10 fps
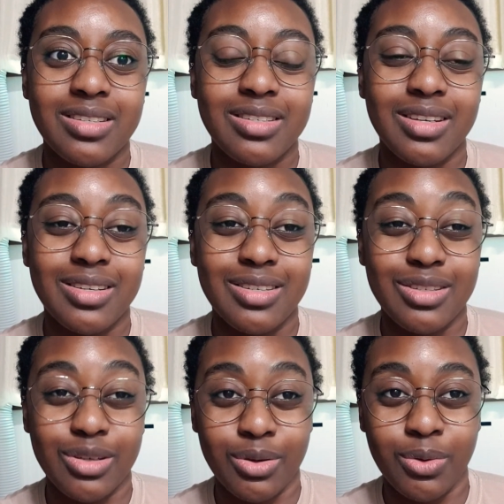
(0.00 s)
to
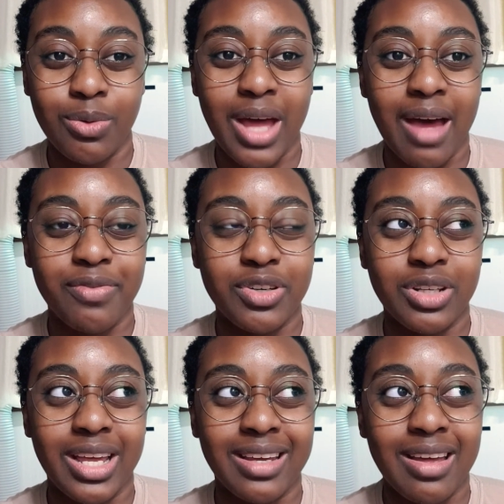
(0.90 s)
do after
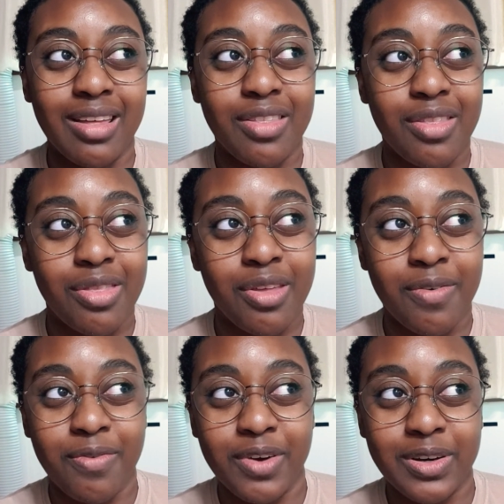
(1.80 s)
like the
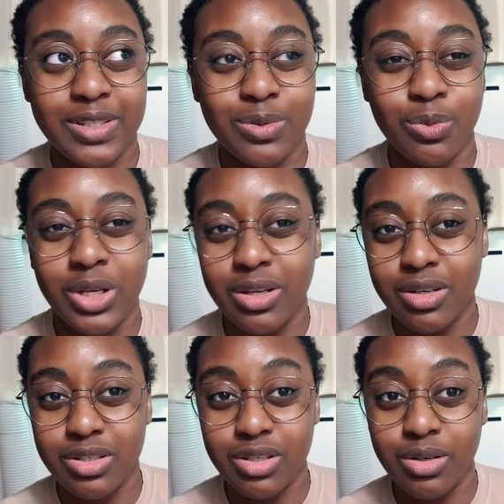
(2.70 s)
first week
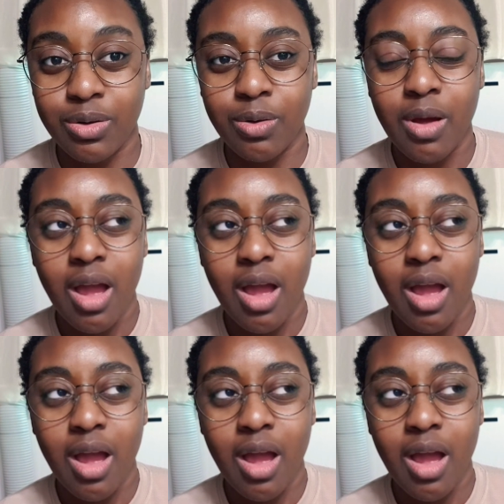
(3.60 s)
or two.